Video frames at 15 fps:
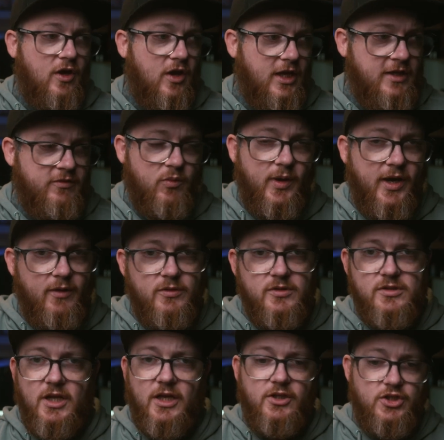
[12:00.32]
Even when it was
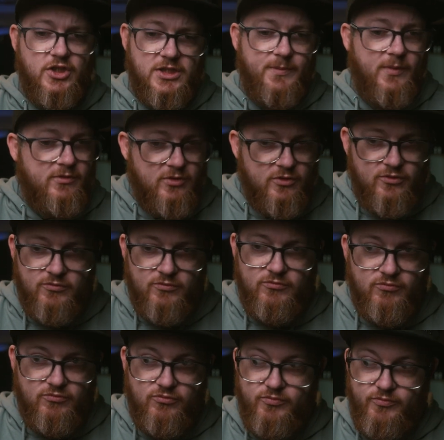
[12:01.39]
like just about to,
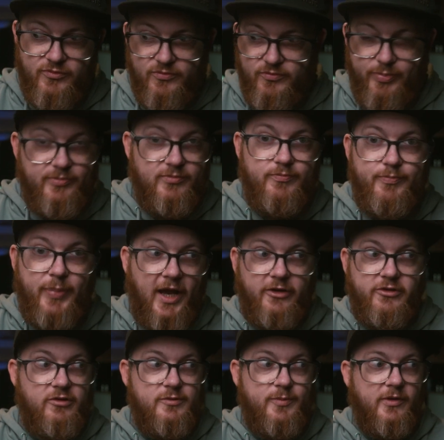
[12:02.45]

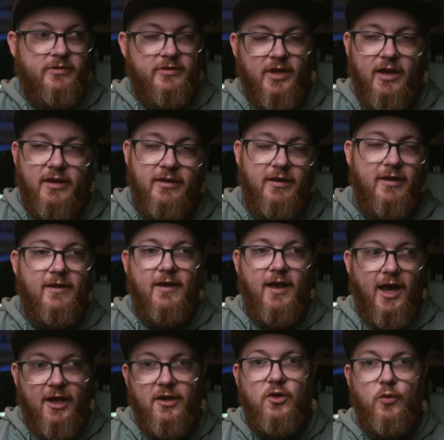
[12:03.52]
battery was about to die,
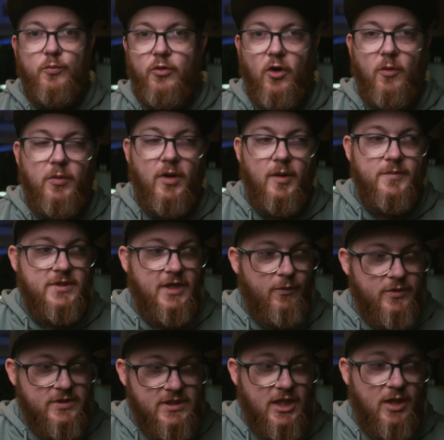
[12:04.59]
had no problems. It
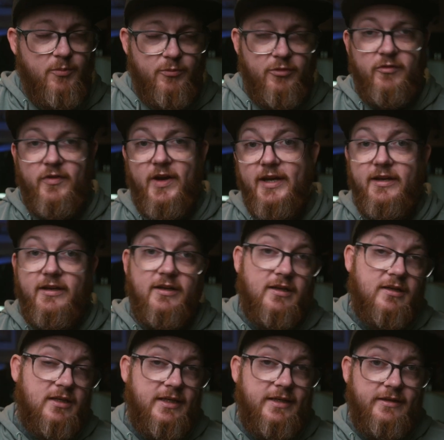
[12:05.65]
was still providing
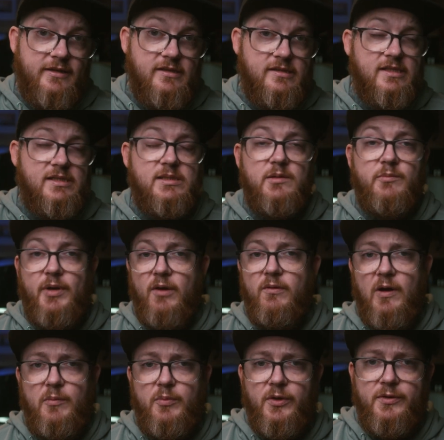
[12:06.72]
clean, consistent power
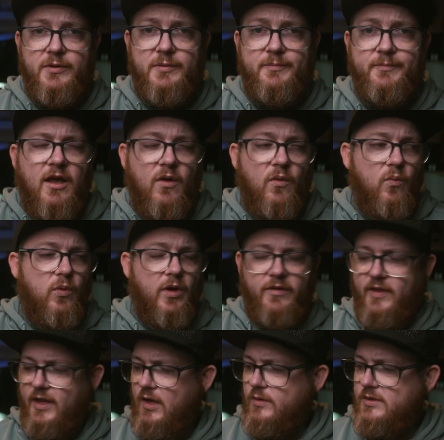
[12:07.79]
output. Now, one
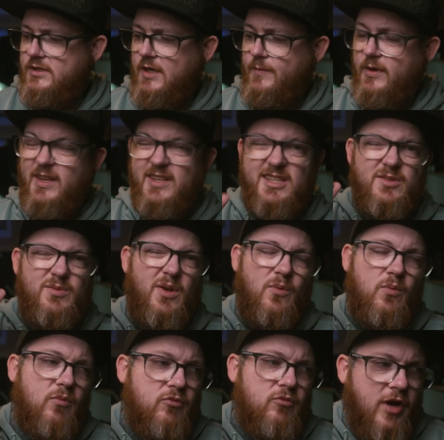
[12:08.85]
thing I will say about this as well,
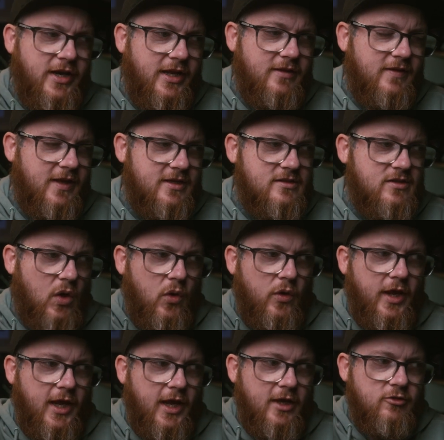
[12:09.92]
running this on
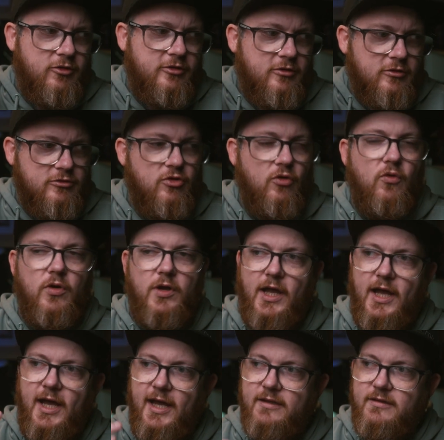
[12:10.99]
a critical torque
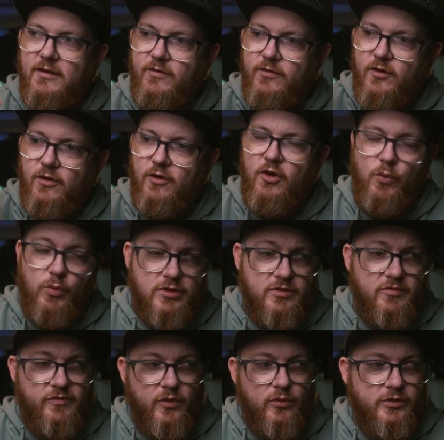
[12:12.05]
at the lowest
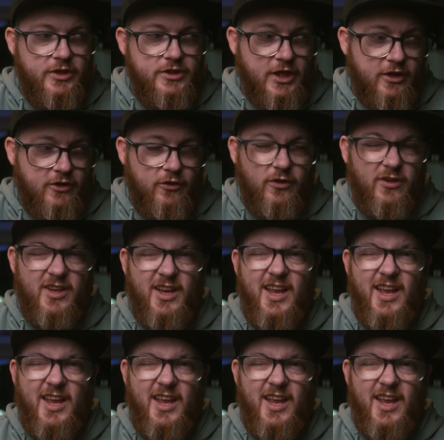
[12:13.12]
voltage I could,